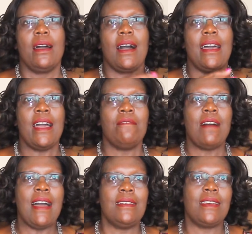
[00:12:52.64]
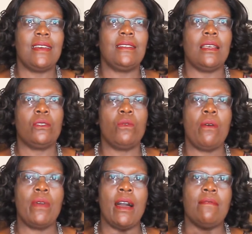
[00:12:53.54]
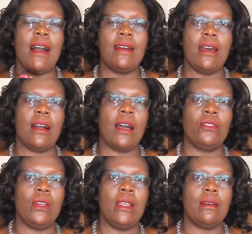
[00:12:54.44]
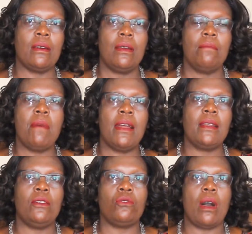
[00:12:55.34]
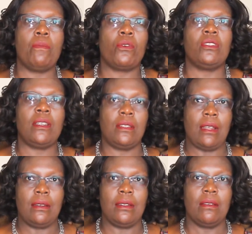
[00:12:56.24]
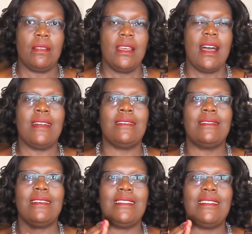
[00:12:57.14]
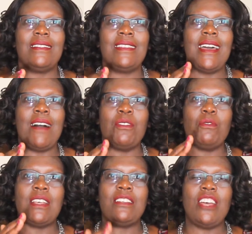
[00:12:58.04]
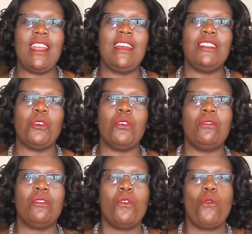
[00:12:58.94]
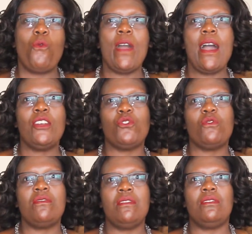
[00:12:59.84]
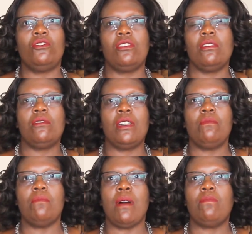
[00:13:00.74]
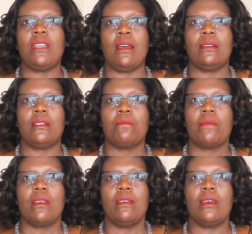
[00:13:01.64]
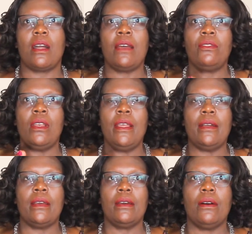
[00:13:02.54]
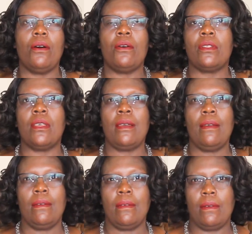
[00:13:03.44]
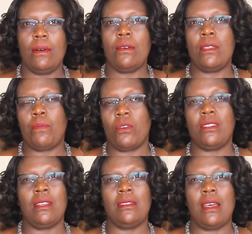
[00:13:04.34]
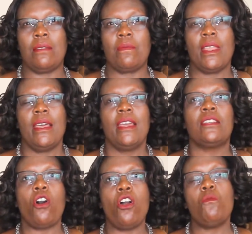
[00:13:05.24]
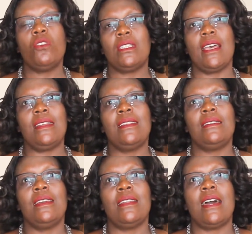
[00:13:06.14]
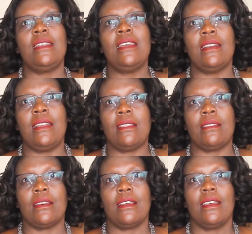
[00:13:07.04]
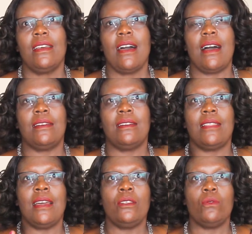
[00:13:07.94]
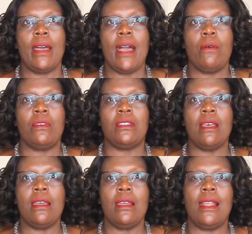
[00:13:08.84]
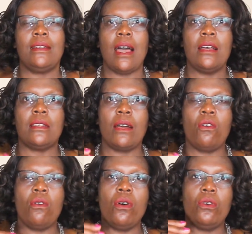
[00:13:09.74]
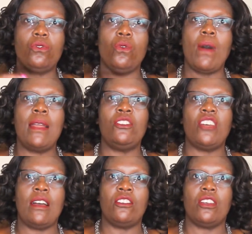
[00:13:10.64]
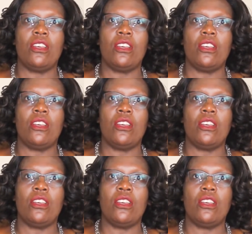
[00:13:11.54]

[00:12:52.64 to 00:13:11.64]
I have had cases where we have had a Catholic married to a Protestant, and there was a challenge on where should these children be baptized, the Catholic or the Protestant. It almost ended in a near death. And that is why I would say, let us go to one church.